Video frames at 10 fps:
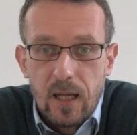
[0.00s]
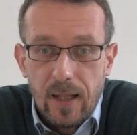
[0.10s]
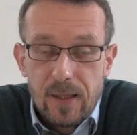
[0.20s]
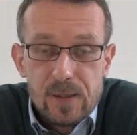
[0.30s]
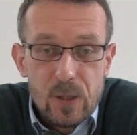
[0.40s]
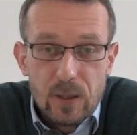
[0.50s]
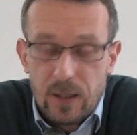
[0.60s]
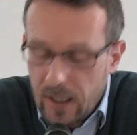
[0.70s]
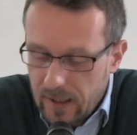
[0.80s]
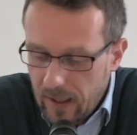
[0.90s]
And this
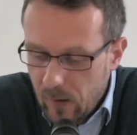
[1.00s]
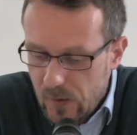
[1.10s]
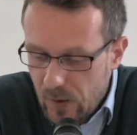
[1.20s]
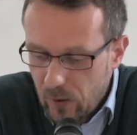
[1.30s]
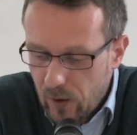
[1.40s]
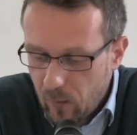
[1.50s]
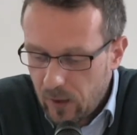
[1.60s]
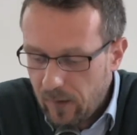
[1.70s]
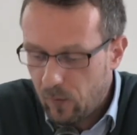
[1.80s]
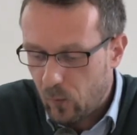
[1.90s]
certainly accounts on a global
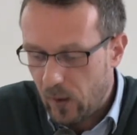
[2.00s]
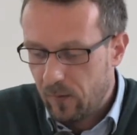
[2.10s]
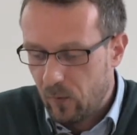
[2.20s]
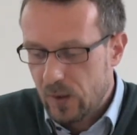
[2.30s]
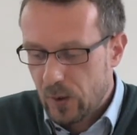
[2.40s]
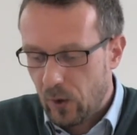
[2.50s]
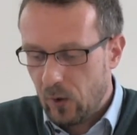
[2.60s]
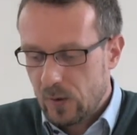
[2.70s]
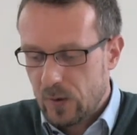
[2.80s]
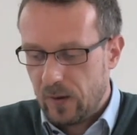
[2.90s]
level, where the
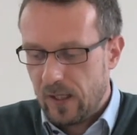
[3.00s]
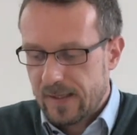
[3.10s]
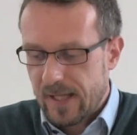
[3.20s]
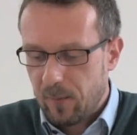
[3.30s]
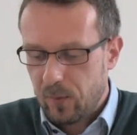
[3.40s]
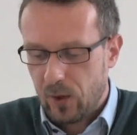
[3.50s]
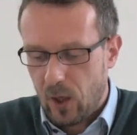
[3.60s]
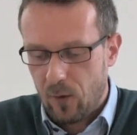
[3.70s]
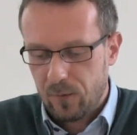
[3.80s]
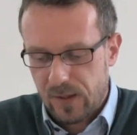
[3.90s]
return to the example
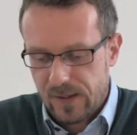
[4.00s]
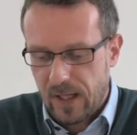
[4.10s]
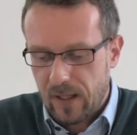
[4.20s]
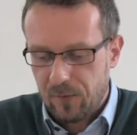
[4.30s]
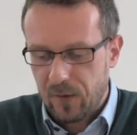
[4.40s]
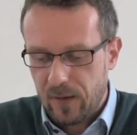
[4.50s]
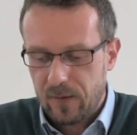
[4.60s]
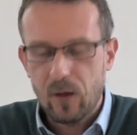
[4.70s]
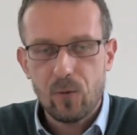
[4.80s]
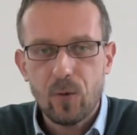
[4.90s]
of the Salaf and
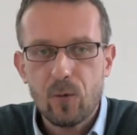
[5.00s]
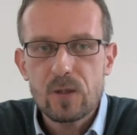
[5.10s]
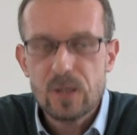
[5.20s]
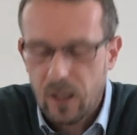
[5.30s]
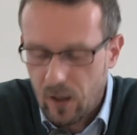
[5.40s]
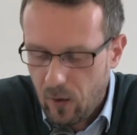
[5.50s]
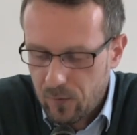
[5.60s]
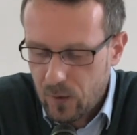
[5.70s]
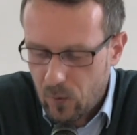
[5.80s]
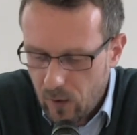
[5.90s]
the authority
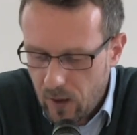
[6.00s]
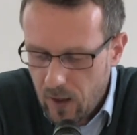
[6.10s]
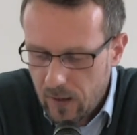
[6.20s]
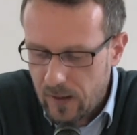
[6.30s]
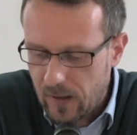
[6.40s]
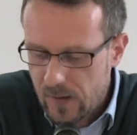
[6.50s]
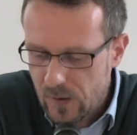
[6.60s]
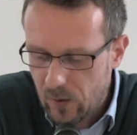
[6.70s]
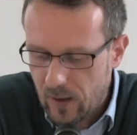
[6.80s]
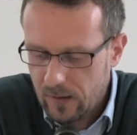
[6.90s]
of the Quran and
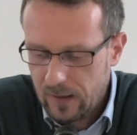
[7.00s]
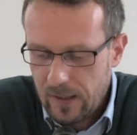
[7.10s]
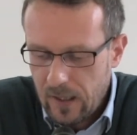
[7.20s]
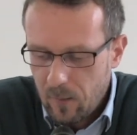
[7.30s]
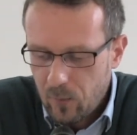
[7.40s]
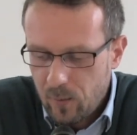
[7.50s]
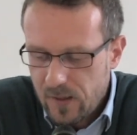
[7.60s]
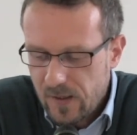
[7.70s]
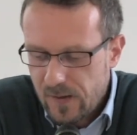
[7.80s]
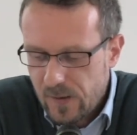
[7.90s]
Sunnah
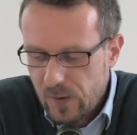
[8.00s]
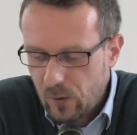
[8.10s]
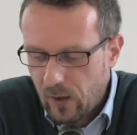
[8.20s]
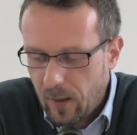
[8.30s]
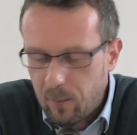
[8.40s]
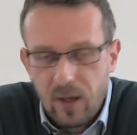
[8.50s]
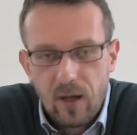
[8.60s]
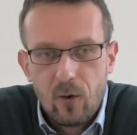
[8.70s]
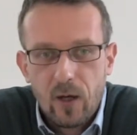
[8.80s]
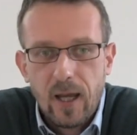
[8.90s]
promises to
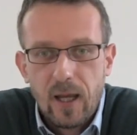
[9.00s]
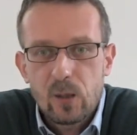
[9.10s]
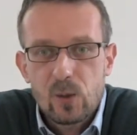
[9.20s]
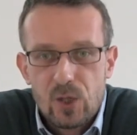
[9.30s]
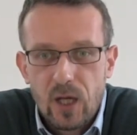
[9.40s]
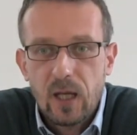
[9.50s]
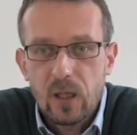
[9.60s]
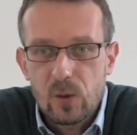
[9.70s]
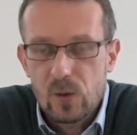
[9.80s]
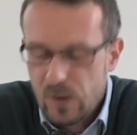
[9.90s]
empower and
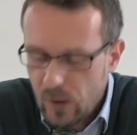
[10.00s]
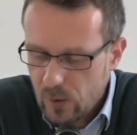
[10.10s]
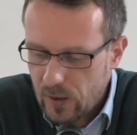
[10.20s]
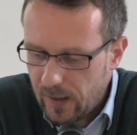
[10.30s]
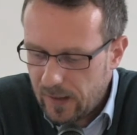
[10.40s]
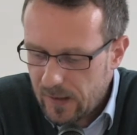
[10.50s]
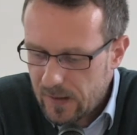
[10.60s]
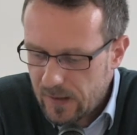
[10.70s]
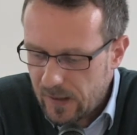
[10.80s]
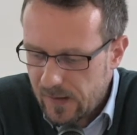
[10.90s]
change social
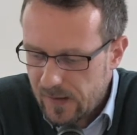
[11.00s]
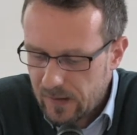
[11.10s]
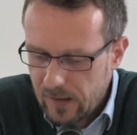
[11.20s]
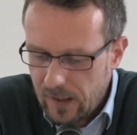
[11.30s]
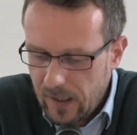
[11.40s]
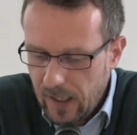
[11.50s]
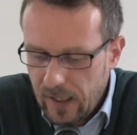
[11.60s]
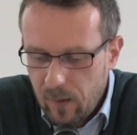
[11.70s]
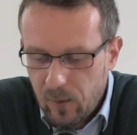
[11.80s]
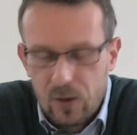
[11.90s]
identities,
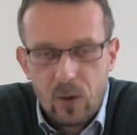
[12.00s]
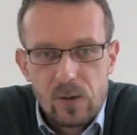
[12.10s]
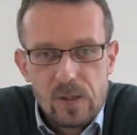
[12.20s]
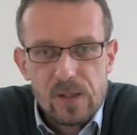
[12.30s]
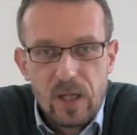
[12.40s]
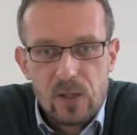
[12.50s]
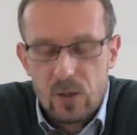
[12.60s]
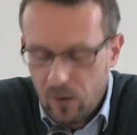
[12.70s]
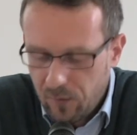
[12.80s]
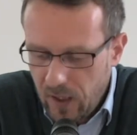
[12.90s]
enable
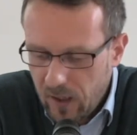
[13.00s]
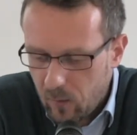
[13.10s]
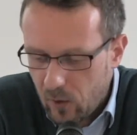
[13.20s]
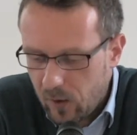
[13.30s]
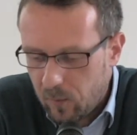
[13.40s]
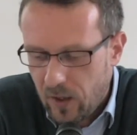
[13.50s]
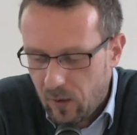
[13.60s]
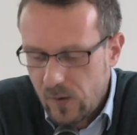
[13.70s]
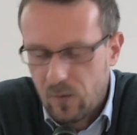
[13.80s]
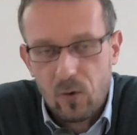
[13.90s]
contestation of hegemonic
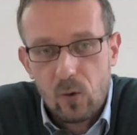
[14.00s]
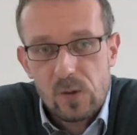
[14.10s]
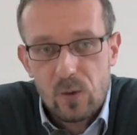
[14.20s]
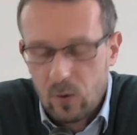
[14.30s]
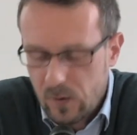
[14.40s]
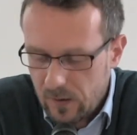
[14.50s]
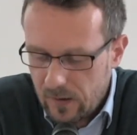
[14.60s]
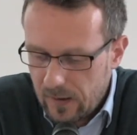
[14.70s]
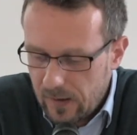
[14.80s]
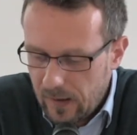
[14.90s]
powers of all sorts,
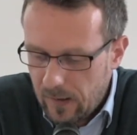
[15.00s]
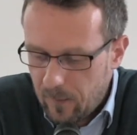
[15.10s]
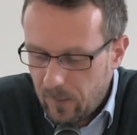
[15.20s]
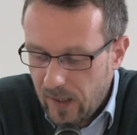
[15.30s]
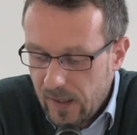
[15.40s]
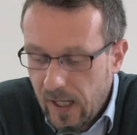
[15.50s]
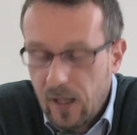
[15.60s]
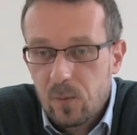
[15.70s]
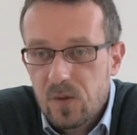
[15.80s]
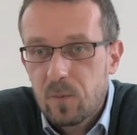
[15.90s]
and
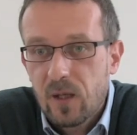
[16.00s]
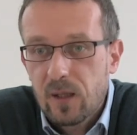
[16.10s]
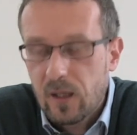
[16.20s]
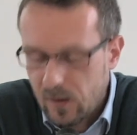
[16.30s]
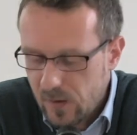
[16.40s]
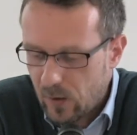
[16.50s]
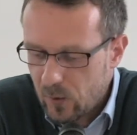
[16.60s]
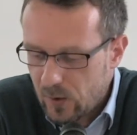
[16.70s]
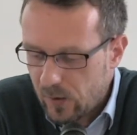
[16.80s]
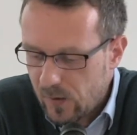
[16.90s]
helps building
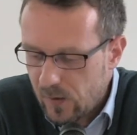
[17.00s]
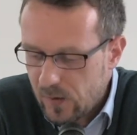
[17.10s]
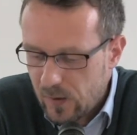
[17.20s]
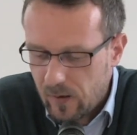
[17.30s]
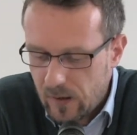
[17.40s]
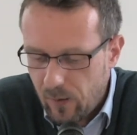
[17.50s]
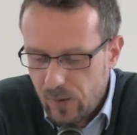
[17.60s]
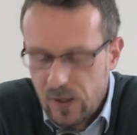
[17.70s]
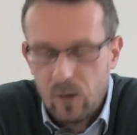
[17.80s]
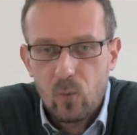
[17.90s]
social
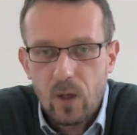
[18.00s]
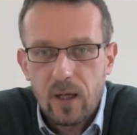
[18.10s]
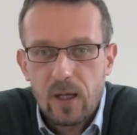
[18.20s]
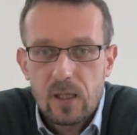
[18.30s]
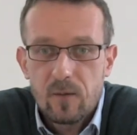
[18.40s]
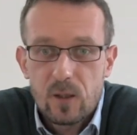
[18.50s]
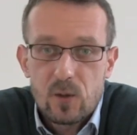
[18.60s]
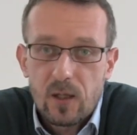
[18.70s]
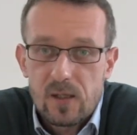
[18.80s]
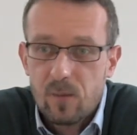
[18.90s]
solidarity where
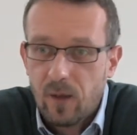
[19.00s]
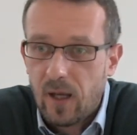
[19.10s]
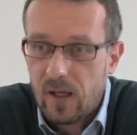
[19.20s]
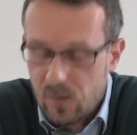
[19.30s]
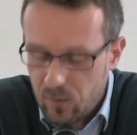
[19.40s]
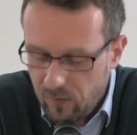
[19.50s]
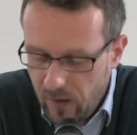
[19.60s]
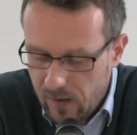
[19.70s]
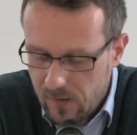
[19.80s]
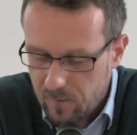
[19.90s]
individualism has
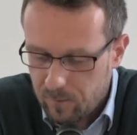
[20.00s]
prevailed.